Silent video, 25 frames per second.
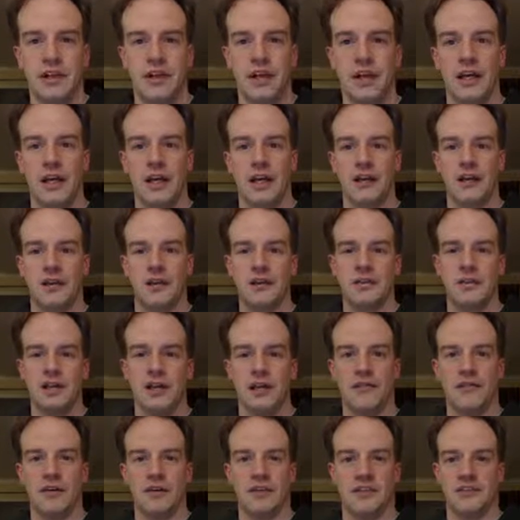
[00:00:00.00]
And
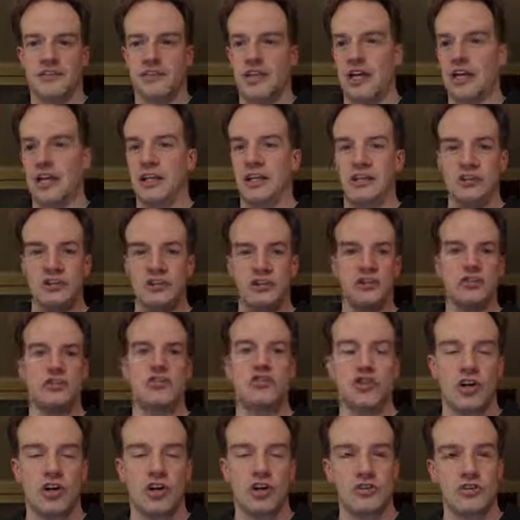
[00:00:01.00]
you have a static
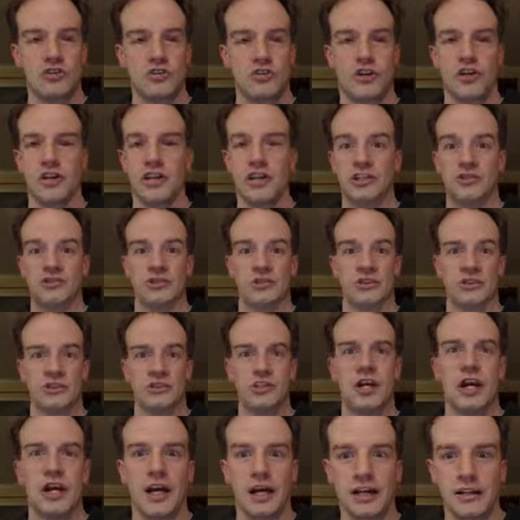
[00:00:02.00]
discharge or an electric
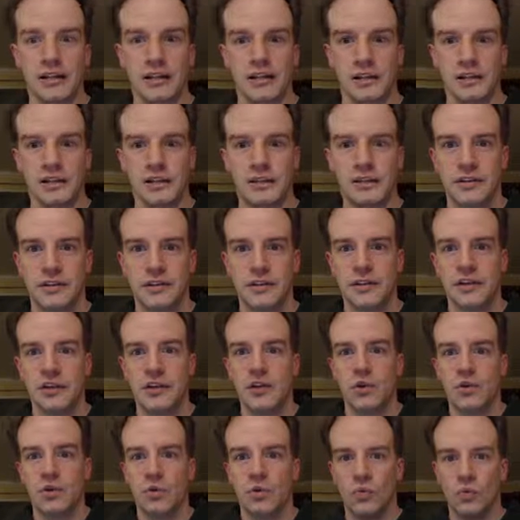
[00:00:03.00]
shock
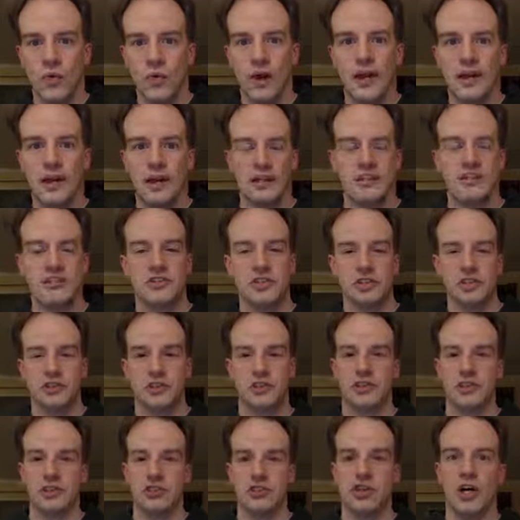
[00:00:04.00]
when they
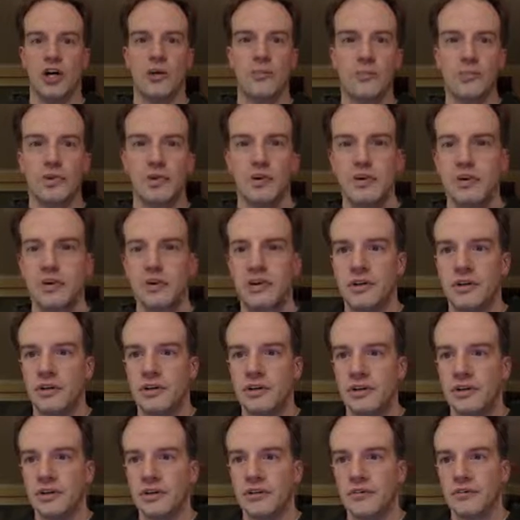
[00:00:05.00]
suddenly jump
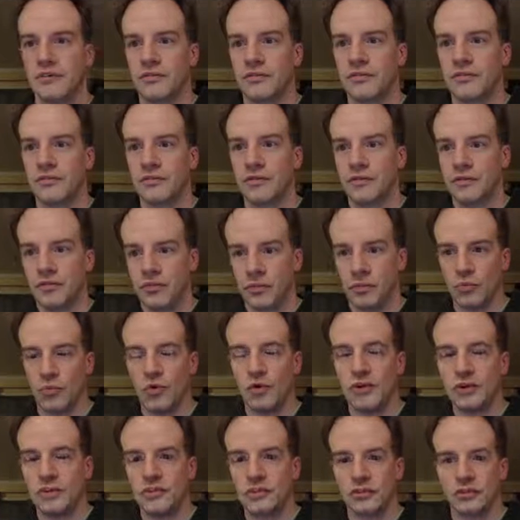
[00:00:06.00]
from
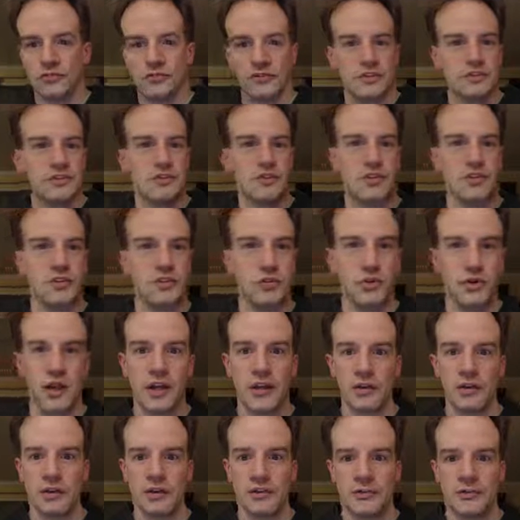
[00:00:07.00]
one surface to
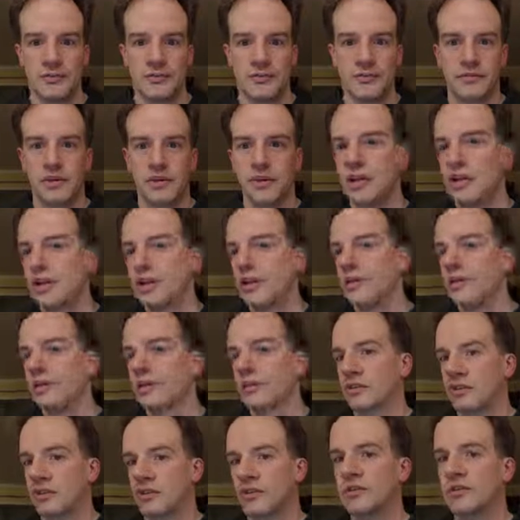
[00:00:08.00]
another.
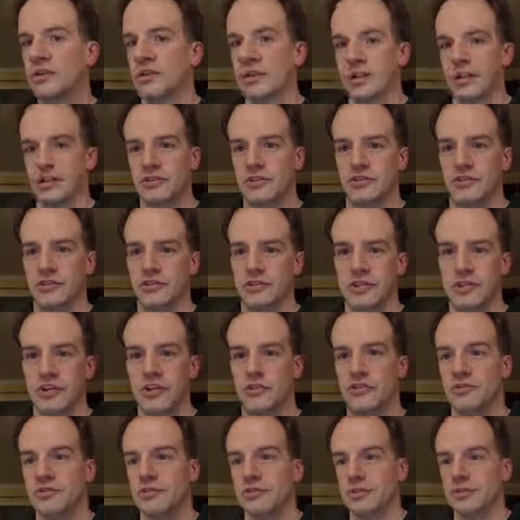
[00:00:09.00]
Current electricity,
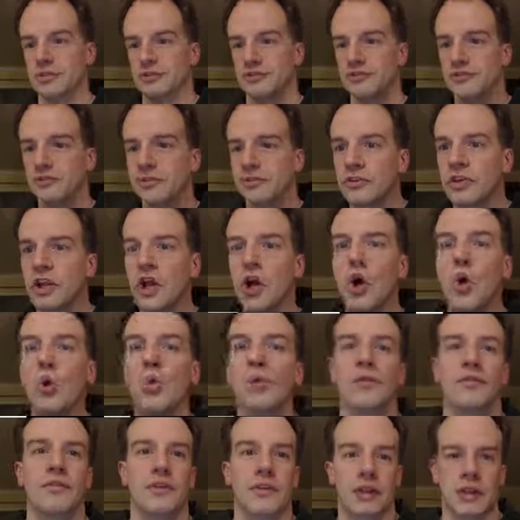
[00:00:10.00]
though, is the
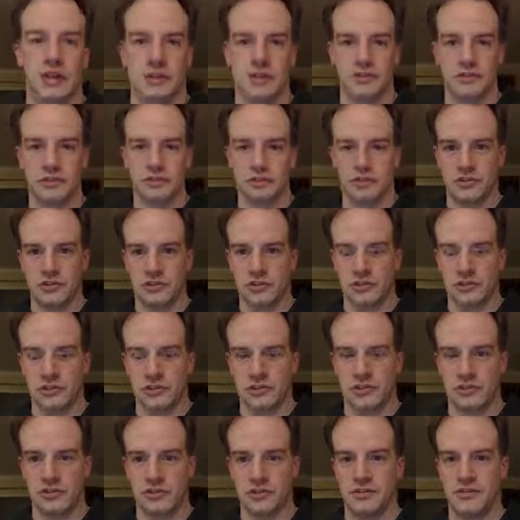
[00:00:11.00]
flow of electric
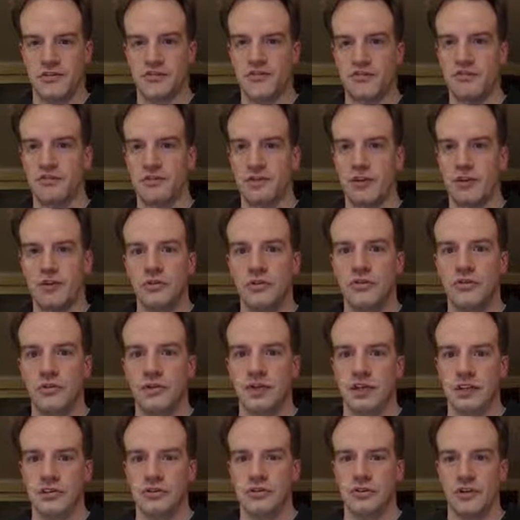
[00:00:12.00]
charges. So flow of
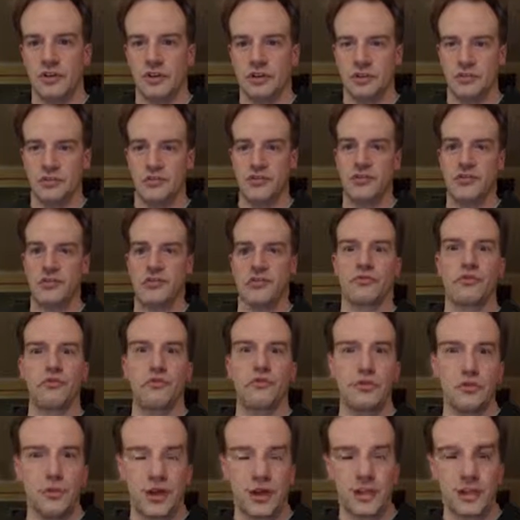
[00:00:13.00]
electrons
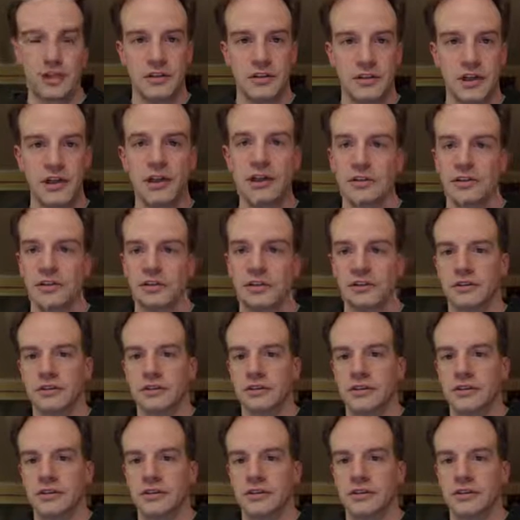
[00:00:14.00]
through a conductor.